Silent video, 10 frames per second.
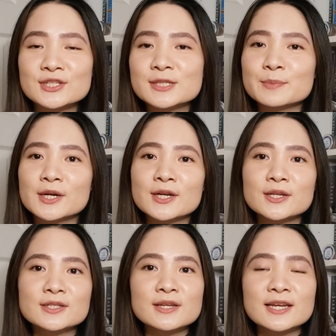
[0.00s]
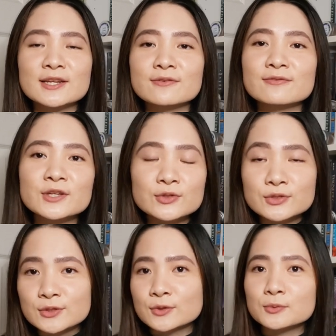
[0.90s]
despite any
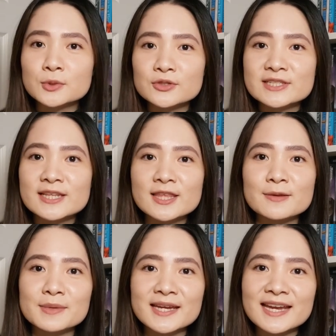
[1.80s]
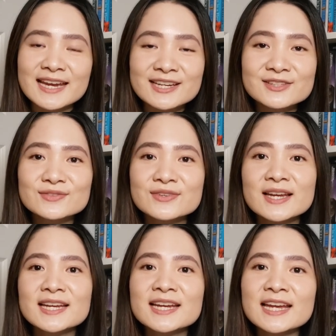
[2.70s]
fears or worries that they might have.
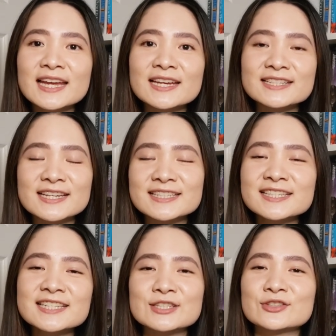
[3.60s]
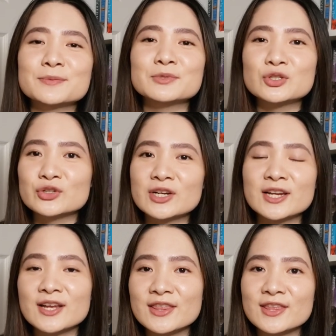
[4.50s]
And I did tear up
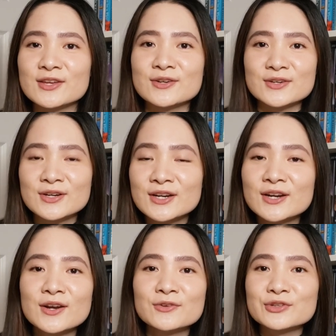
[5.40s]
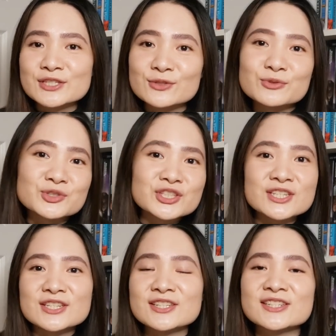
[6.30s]
during their
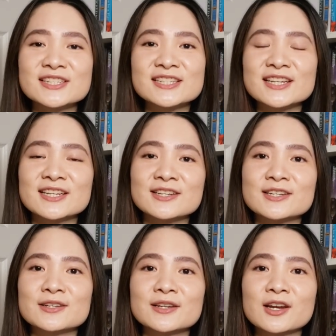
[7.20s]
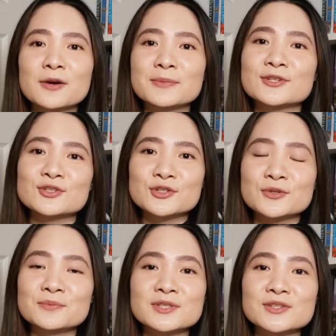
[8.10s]
resolutions and coming to
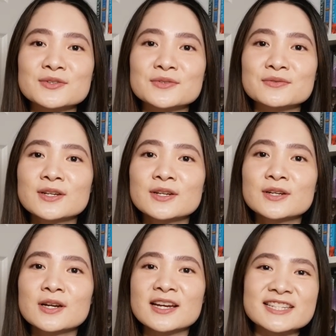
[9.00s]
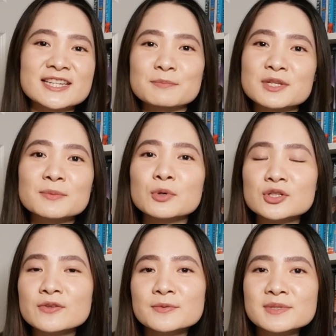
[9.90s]
terms of accepting part
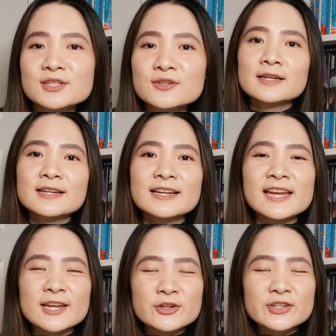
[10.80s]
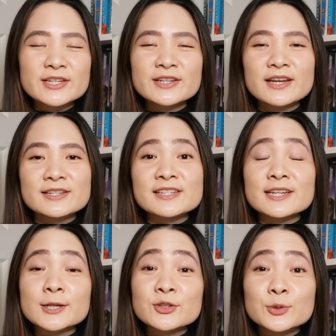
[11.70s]
of themselves. Harriet, as a
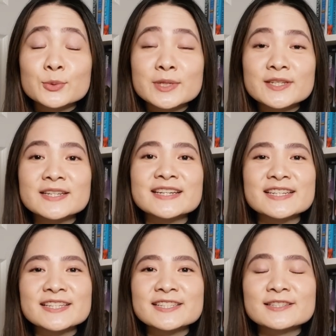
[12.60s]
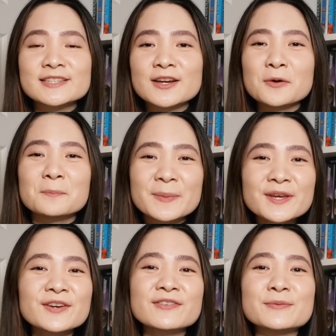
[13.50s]
heroine, is a
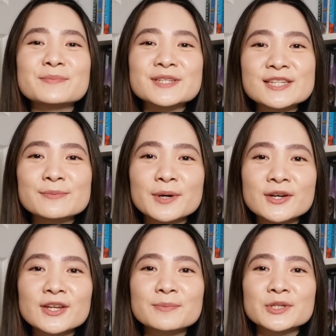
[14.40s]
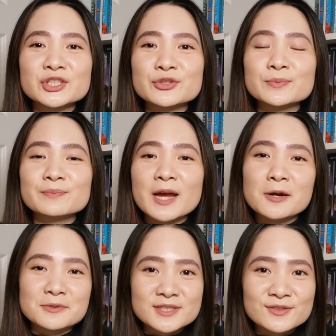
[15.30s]
bit of a busybody, but she
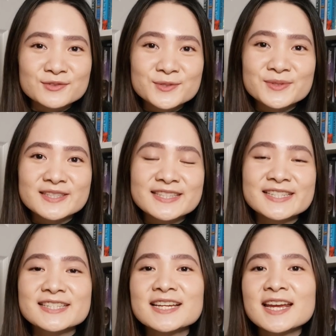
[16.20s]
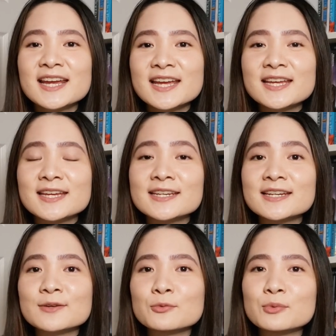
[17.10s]
powers through this. And
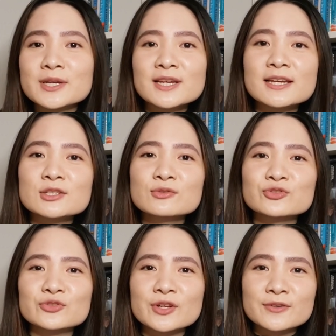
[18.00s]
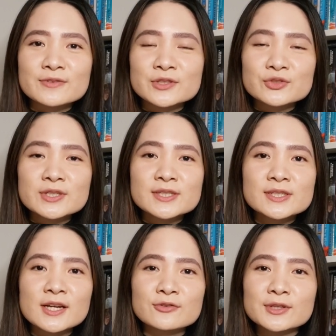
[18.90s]
Wynne, as her love interest,
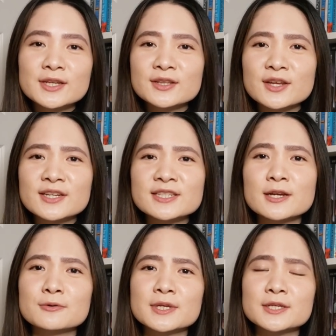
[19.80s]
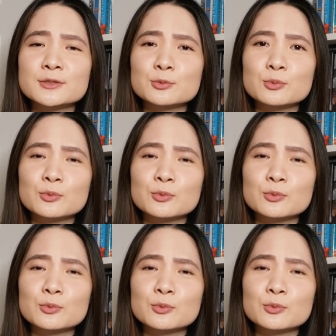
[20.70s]
I really liked how he's